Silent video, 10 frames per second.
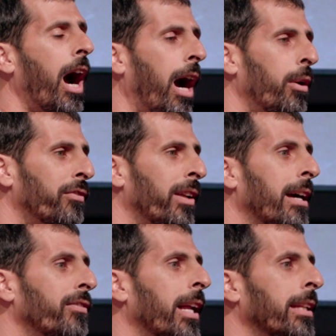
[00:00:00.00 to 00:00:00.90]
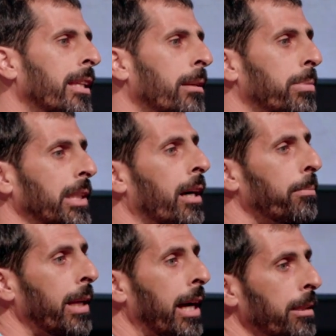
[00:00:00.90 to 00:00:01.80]
Our falafel and dips are
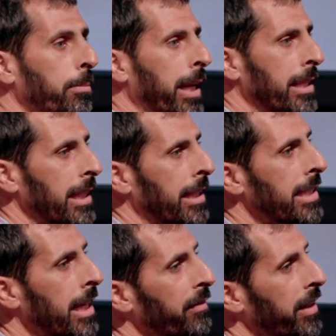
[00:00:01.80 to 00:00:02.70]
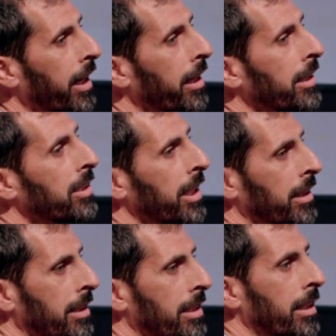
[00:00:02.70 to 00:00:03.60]
plant-based and serve the current
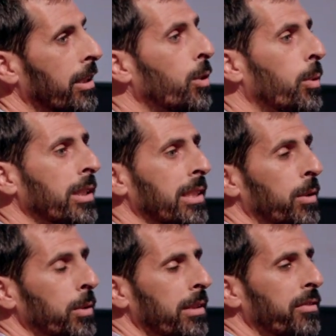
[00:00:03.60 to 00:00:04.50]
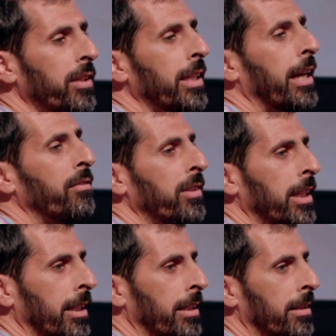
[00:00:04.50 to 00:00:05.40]
trends towards gluten-free and
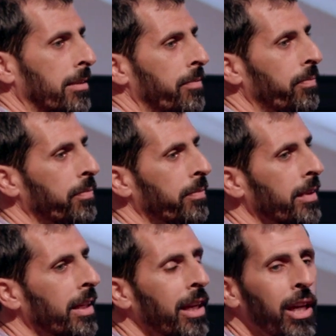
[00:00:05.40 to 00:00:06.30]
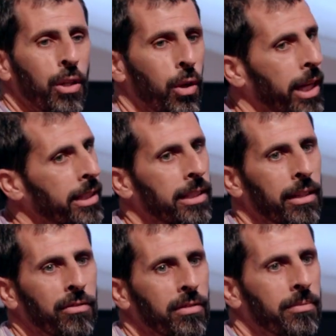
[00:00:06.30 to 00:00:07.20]
vegan. No
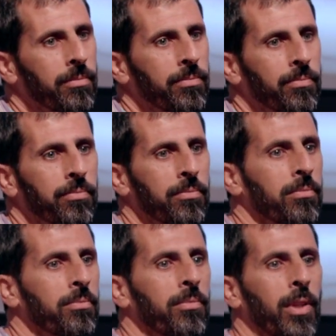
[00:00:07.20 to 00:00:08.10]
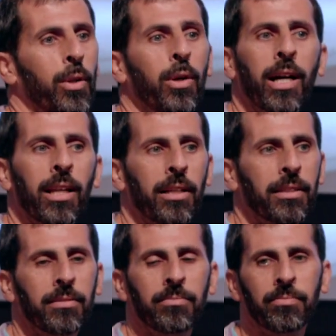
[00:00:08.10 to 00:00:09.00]
additive, no color,
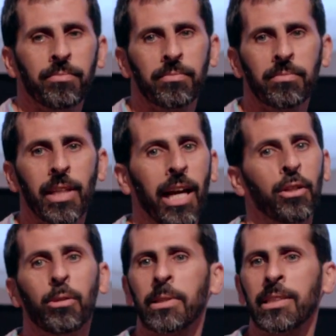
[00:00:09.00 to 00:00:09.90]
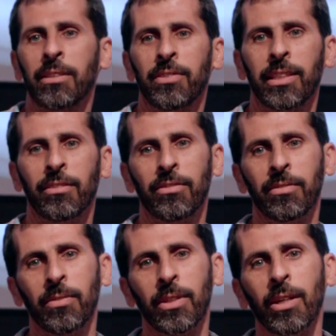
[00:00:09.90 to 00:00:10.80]
and no preservative.
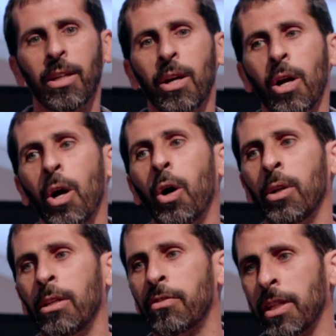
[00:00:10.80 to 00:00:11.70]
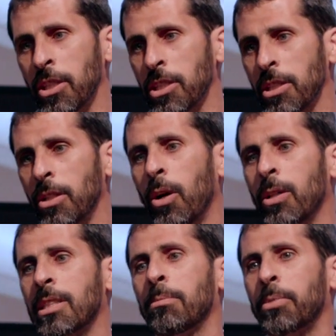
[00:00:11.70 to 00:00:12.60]
Only fresh,
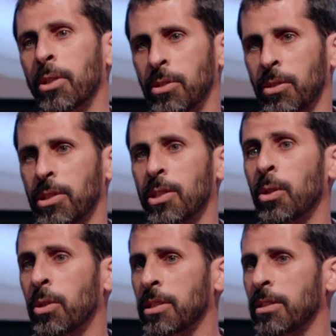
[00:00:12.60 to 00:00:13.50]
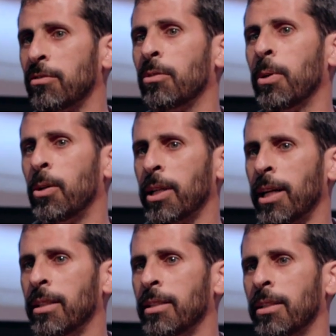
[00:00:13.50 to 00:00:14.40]
wholesome produce sourced from
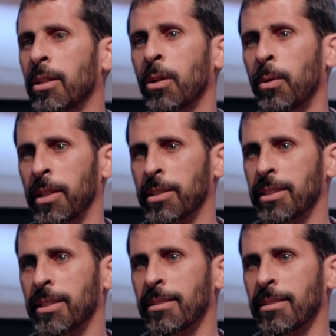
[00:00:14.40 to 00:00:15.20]
local growers.